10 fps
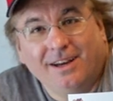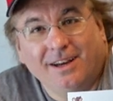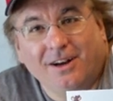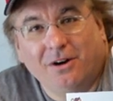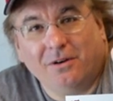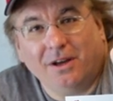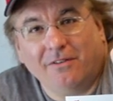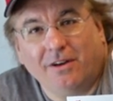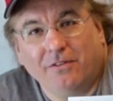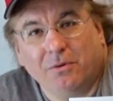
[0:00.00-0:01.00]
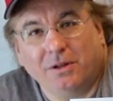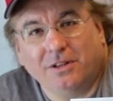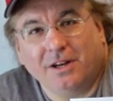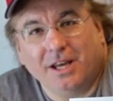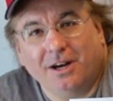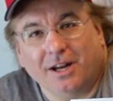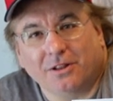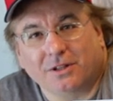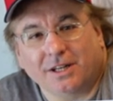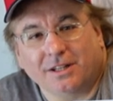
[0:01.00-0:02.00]
you know, if you went to the
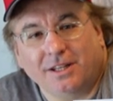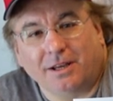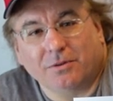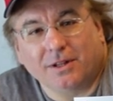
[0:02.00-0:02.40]
internet looked at a team.